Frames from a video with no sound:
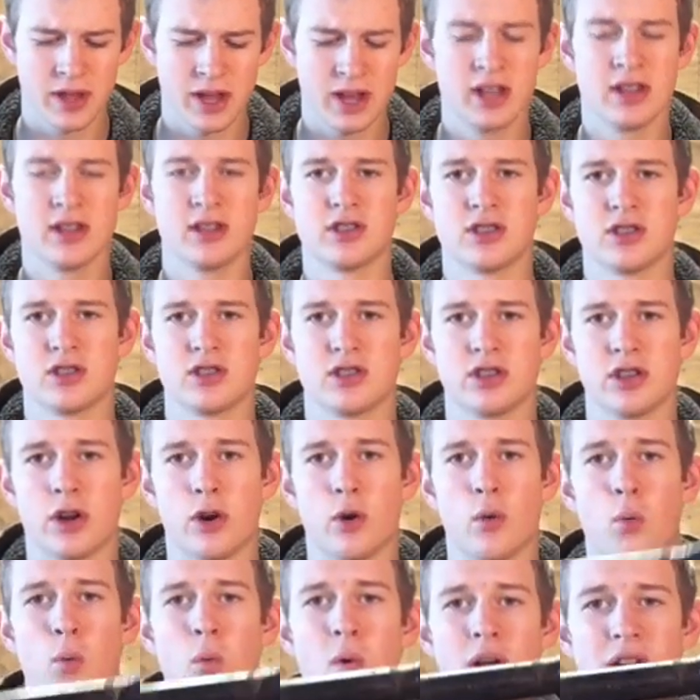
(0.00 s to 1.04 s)
This is
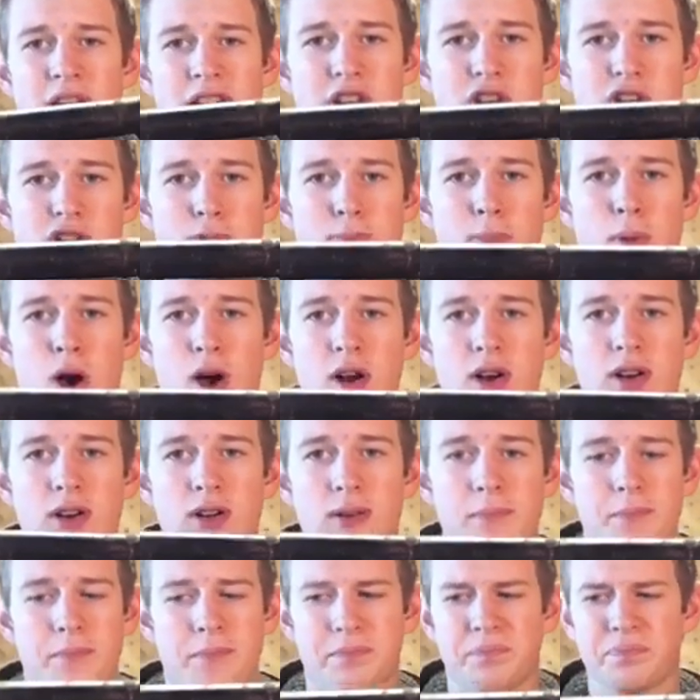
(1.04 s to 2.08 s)
their 1-inch
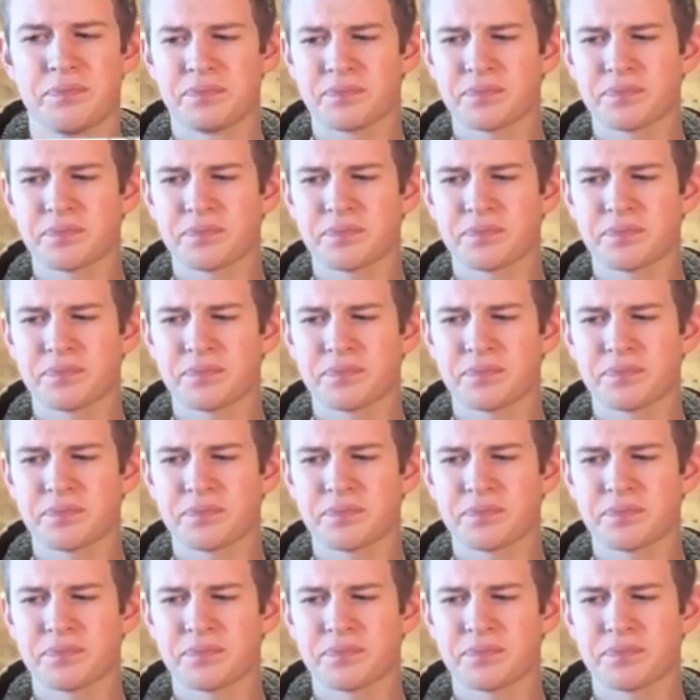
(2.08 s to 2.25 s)
model.